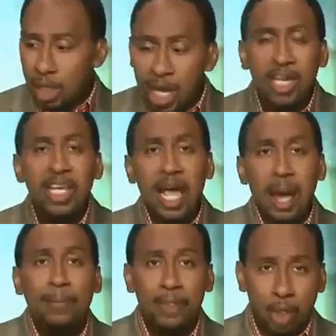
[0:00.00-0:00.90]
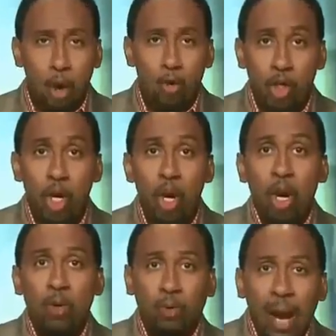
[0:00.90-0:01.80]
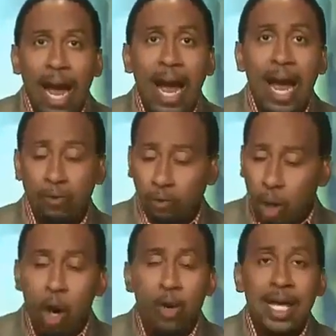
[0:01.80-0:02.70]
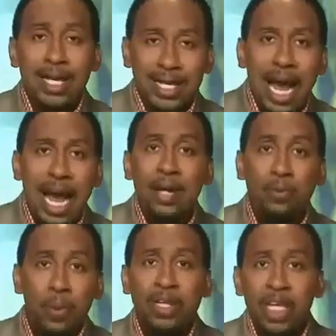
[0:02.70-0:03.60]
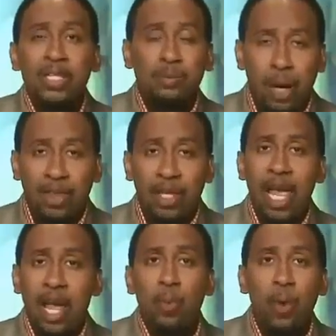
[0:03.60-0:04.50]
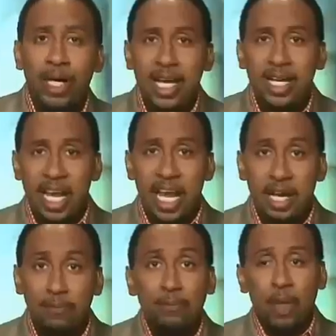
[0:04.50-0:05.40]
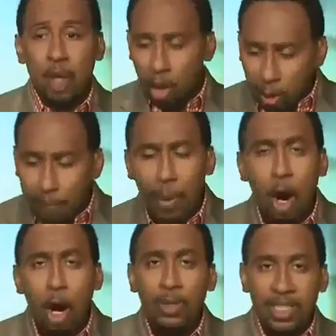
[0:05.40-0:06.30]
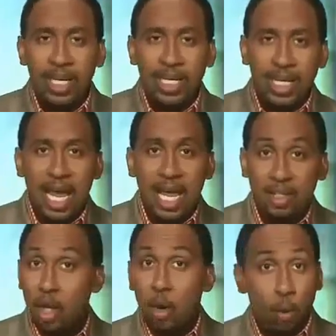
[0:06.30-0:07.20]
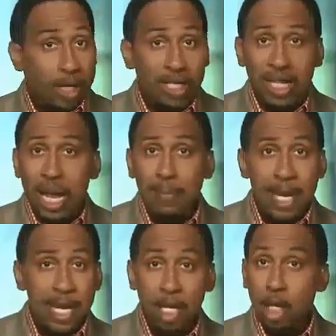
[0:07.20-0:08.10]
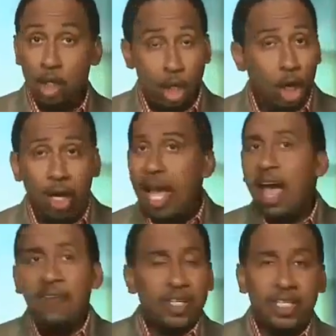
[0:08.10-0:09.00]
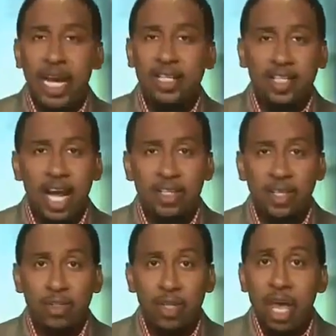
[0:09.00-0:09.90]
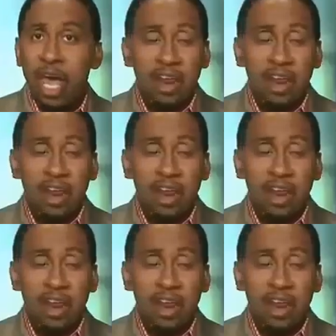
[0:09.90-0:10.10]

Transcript: the Indianapolis Colts, ride, rode and died with this brother and what he did. The ball was in his hands. What does that mean? You're going to have to take chances.